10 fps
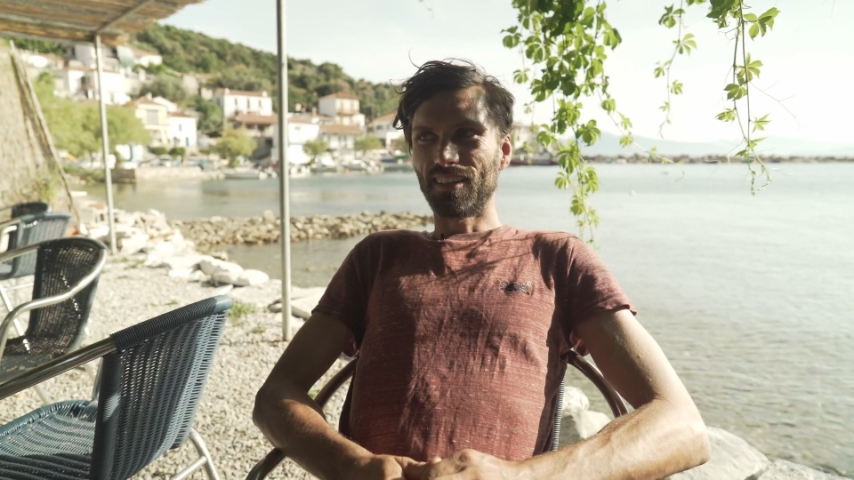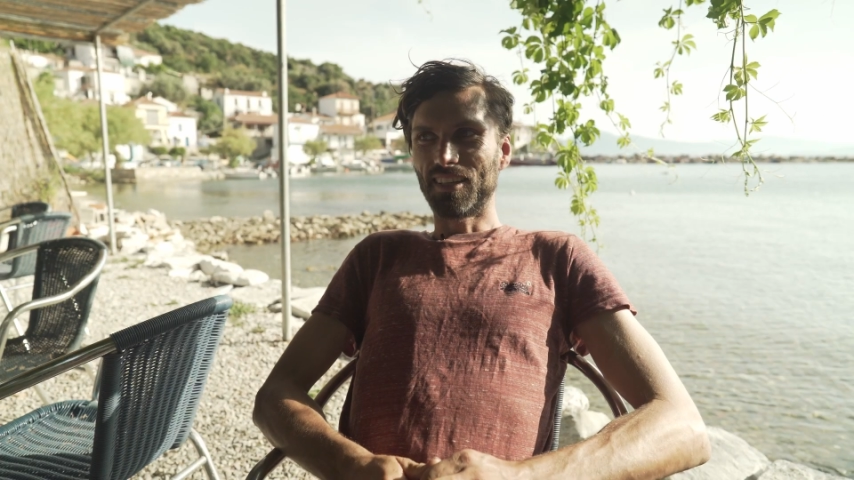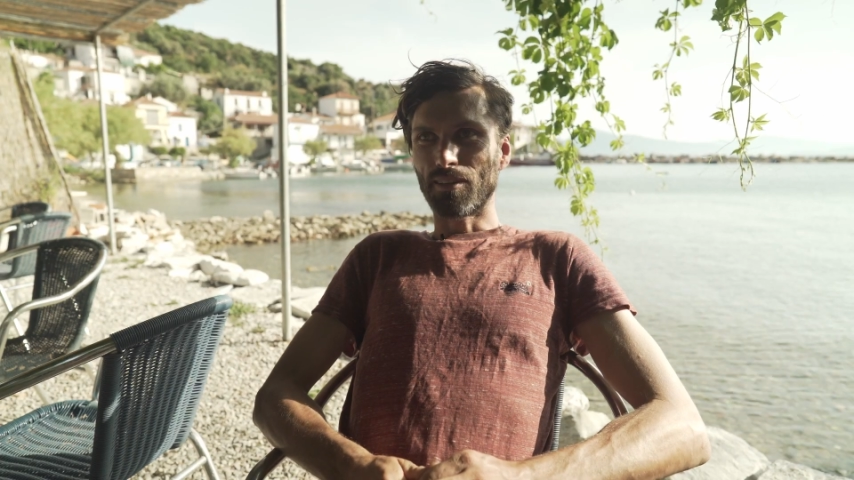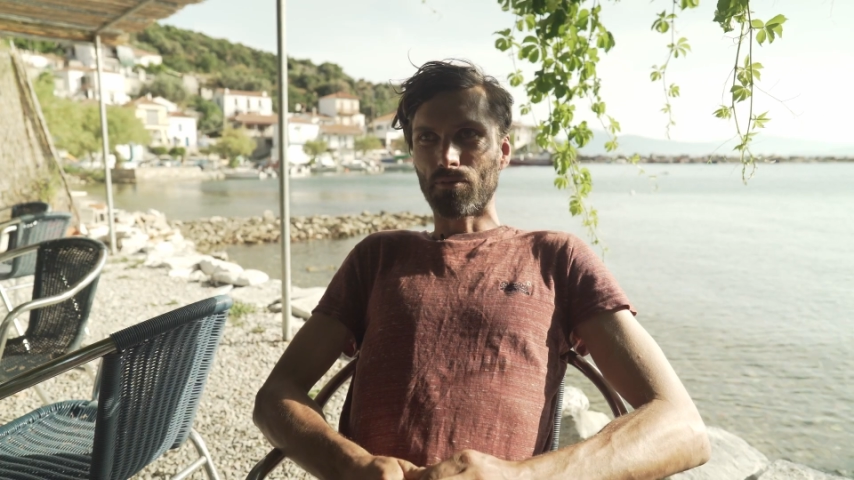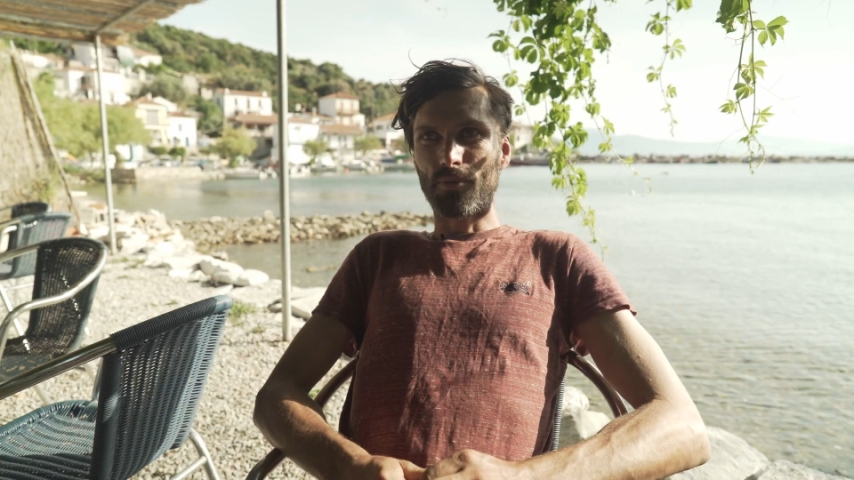
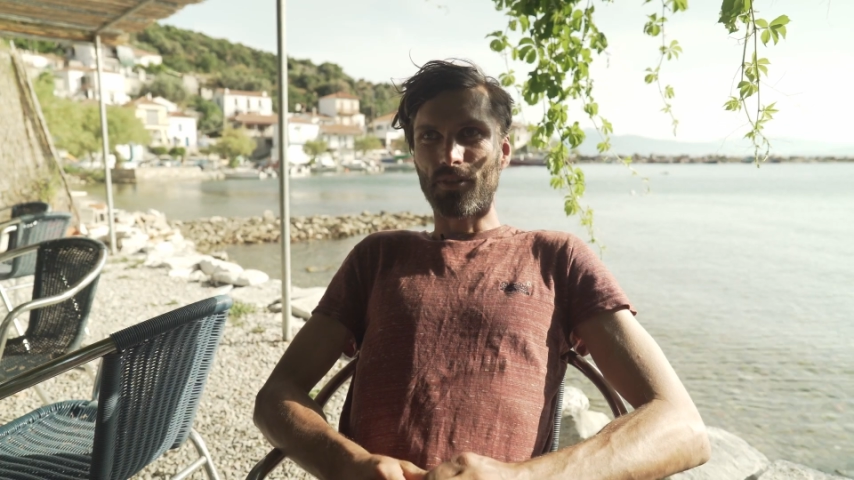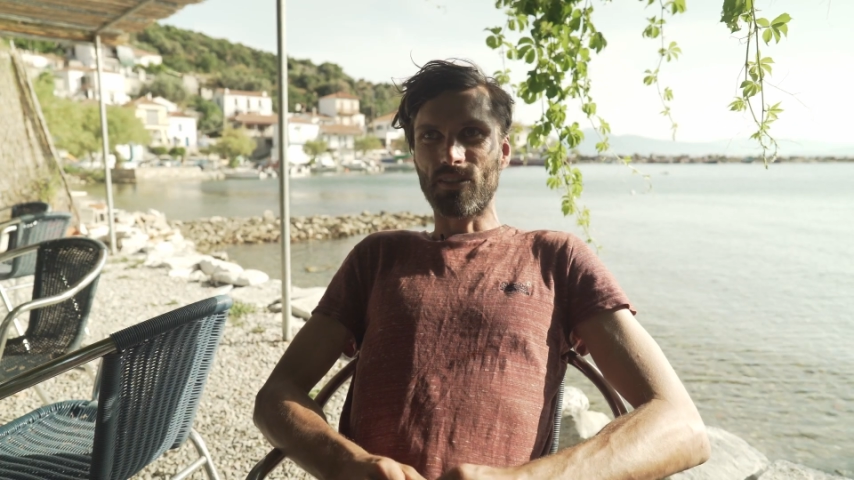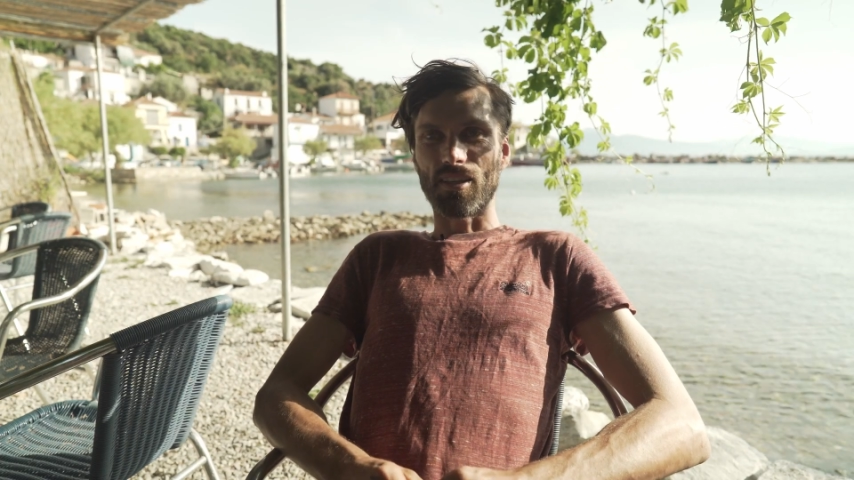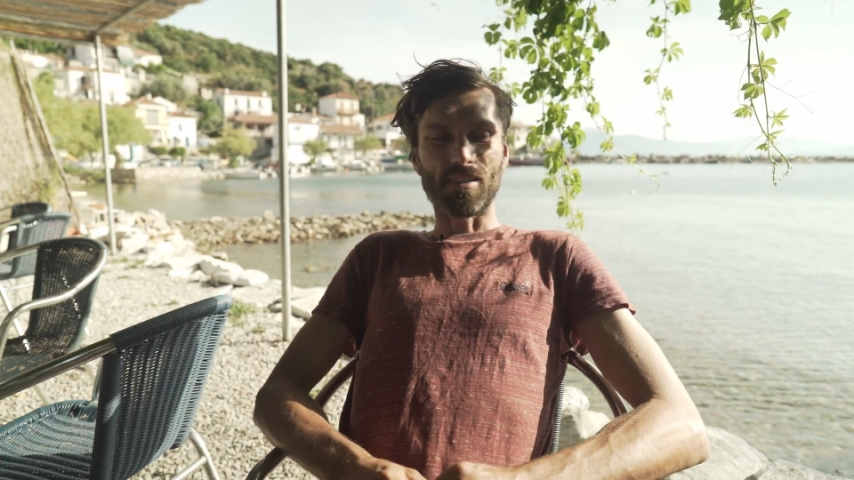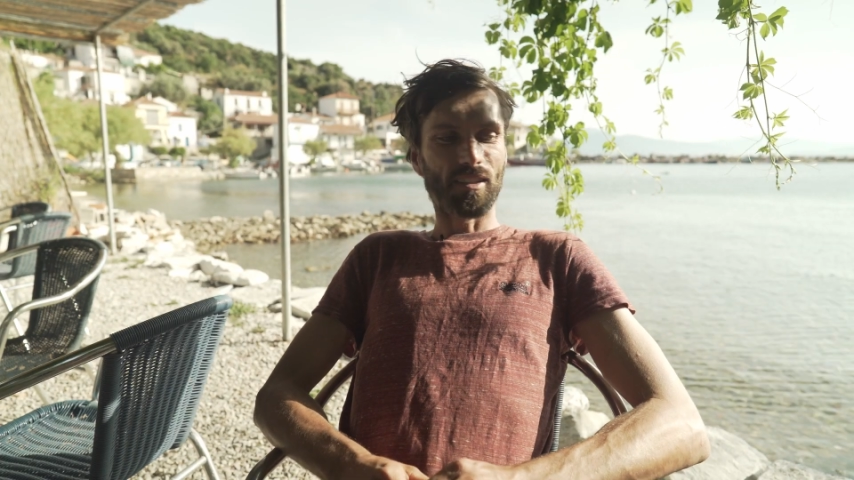we were
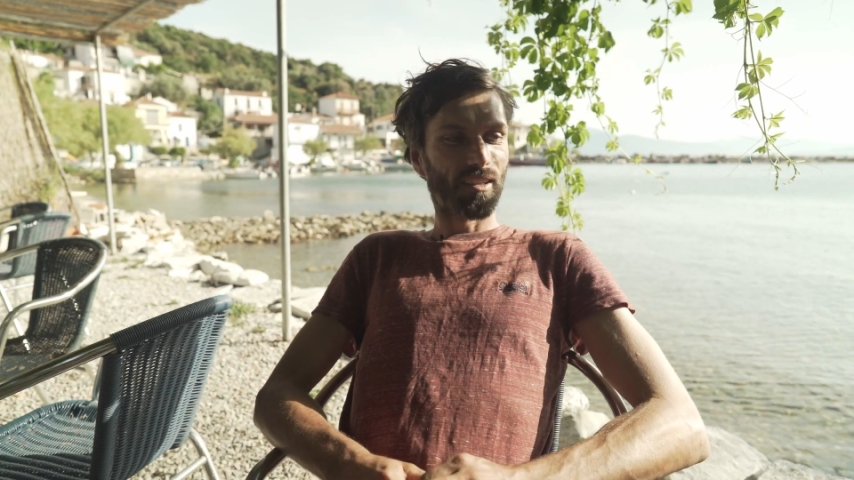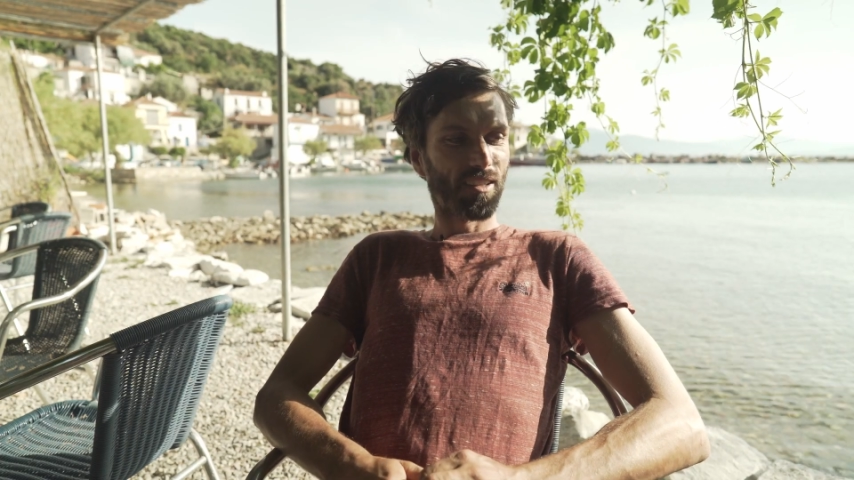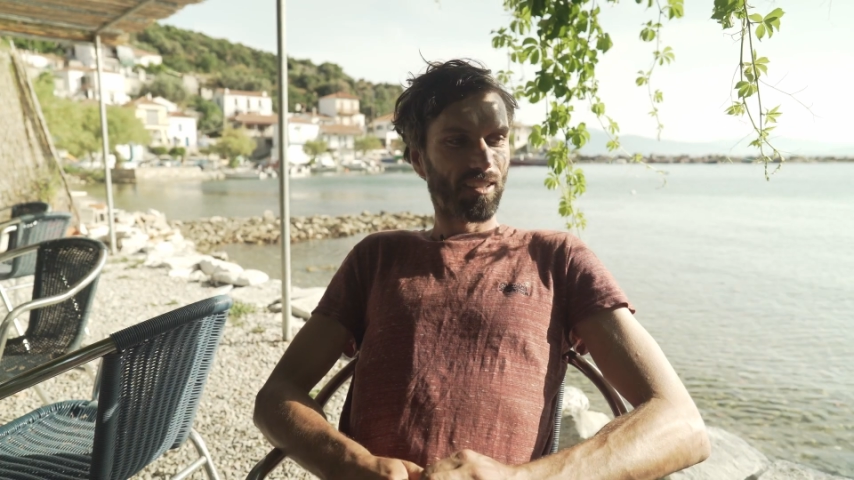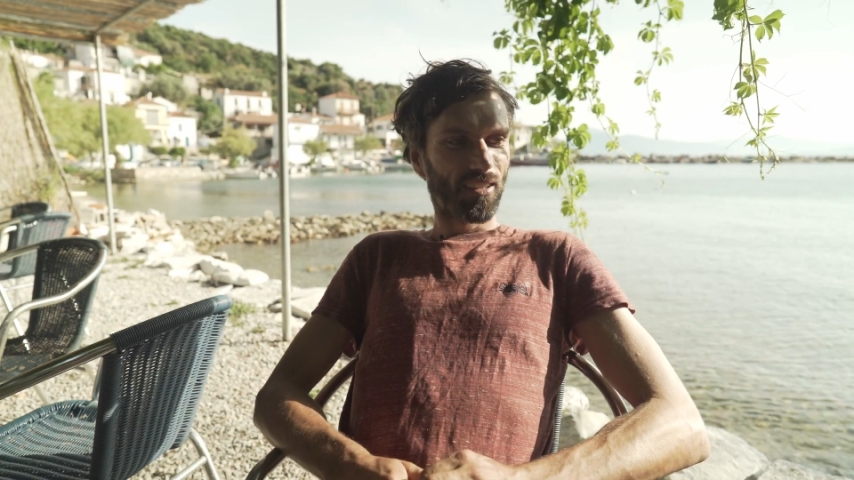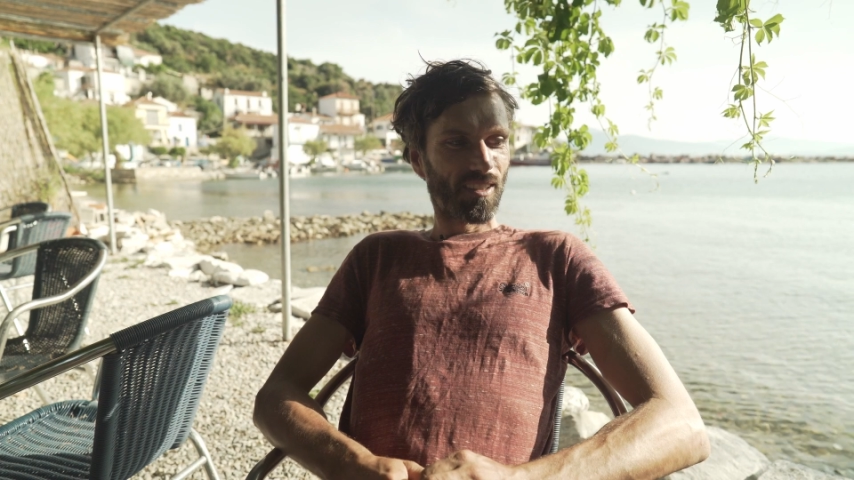discussing